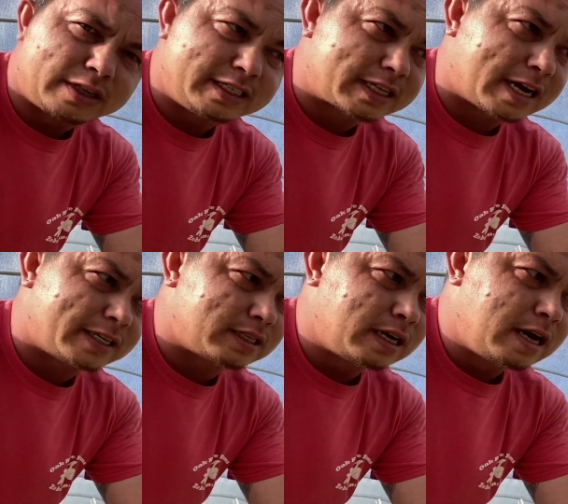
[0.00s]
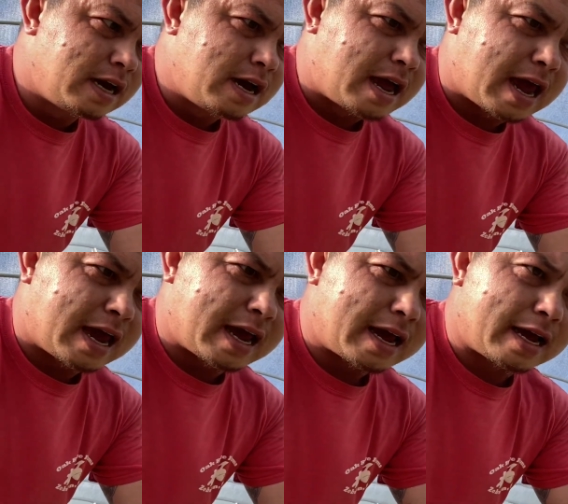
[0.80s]
these guys.
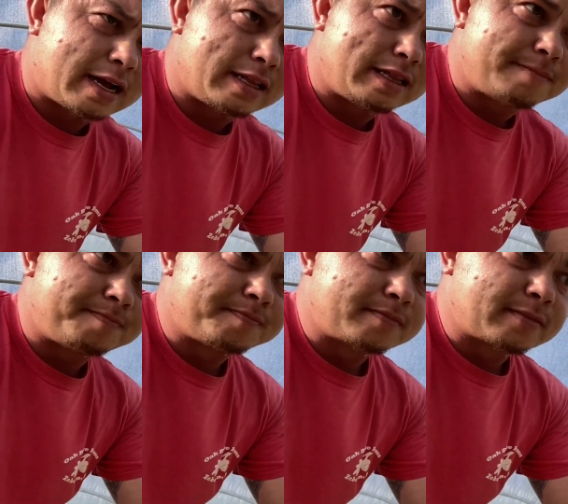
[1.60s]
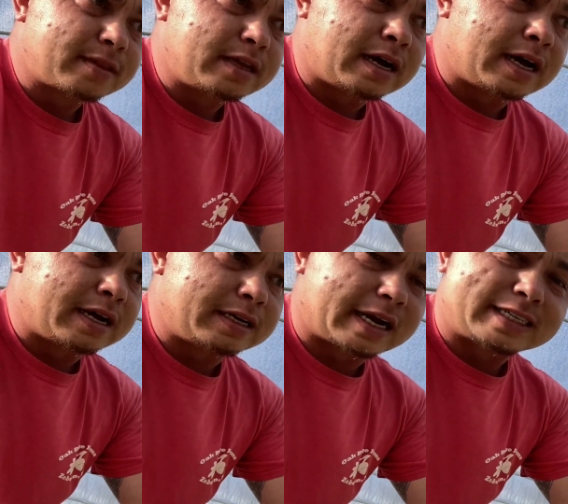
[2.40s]
And
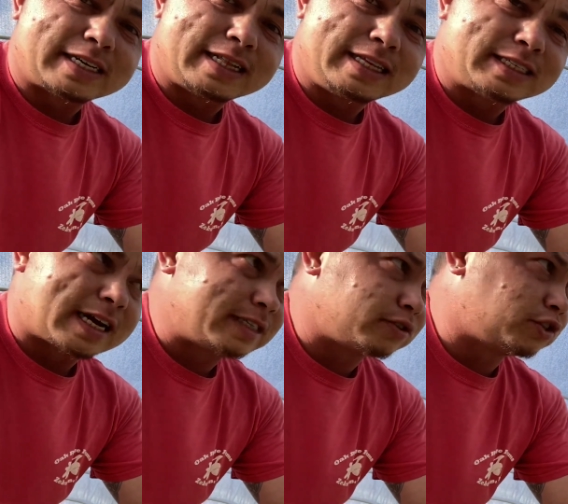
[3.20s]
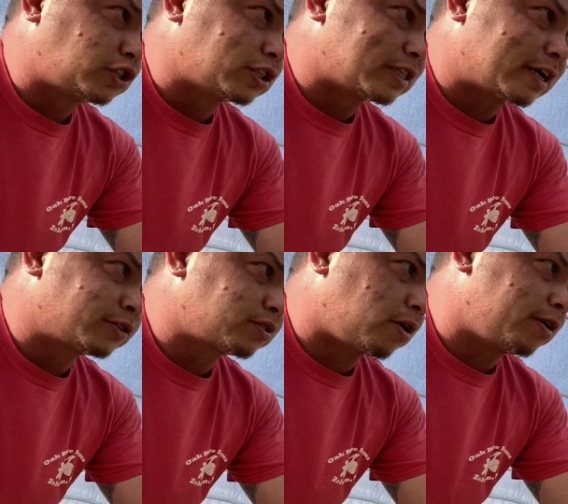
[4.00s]
like I said, these guys are just now
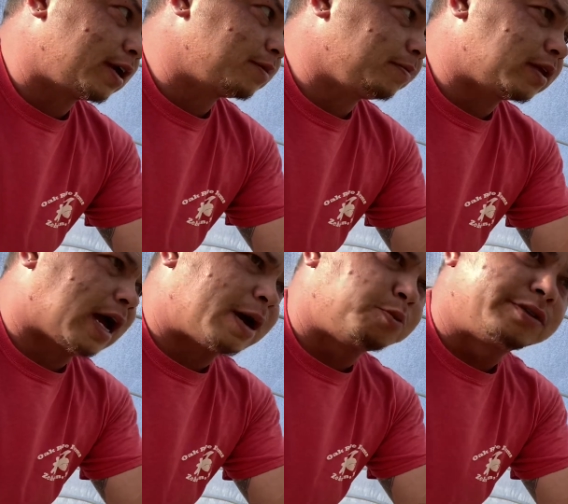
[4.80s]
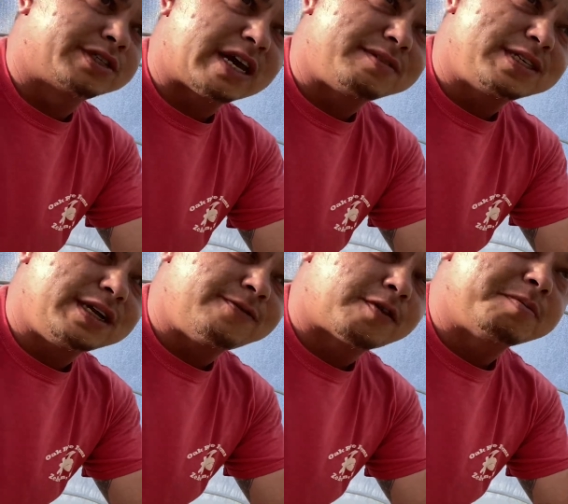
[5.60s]
starting. I will save
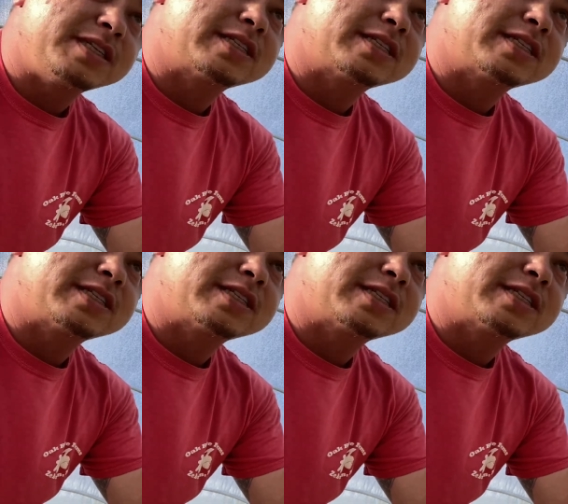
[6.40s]
seed from these